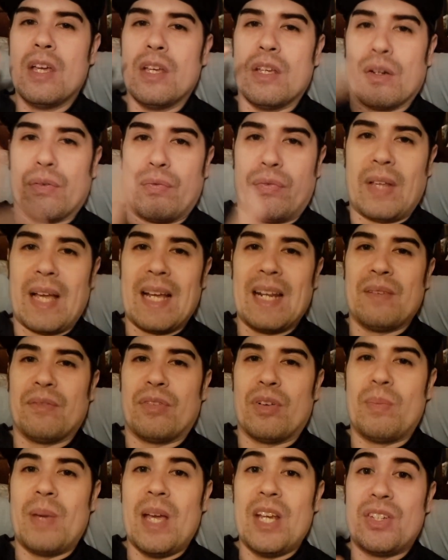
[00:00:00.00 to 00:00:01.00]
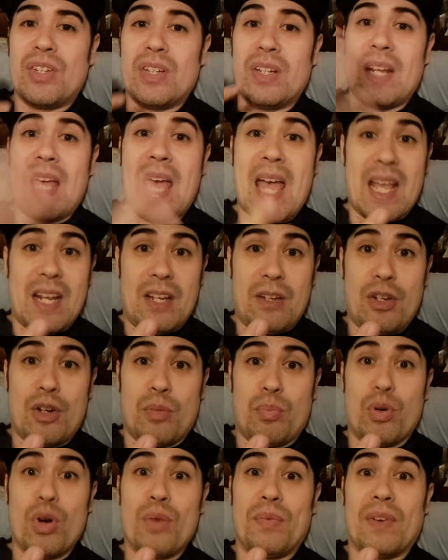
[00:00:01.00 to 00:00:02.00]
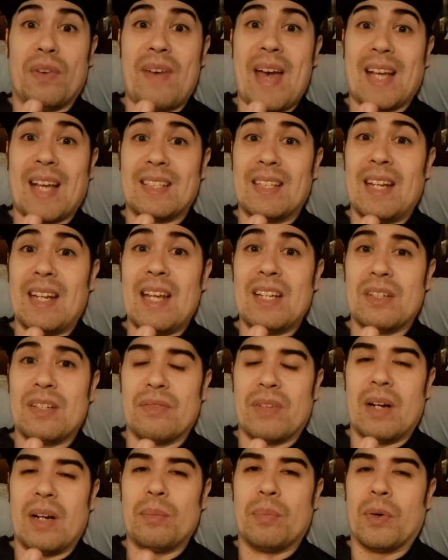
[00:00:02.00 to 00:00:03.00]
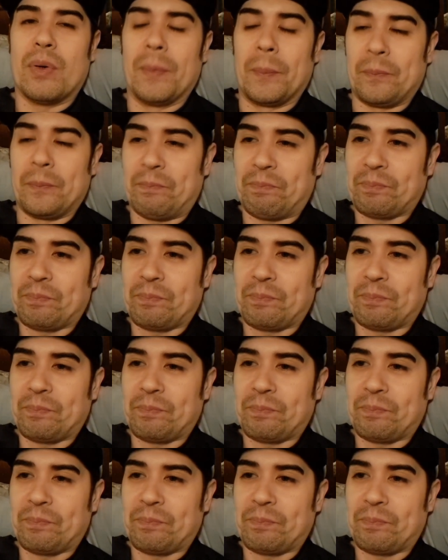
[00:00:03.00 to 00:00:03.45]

your flight information, and your proof of vaccination. Very important.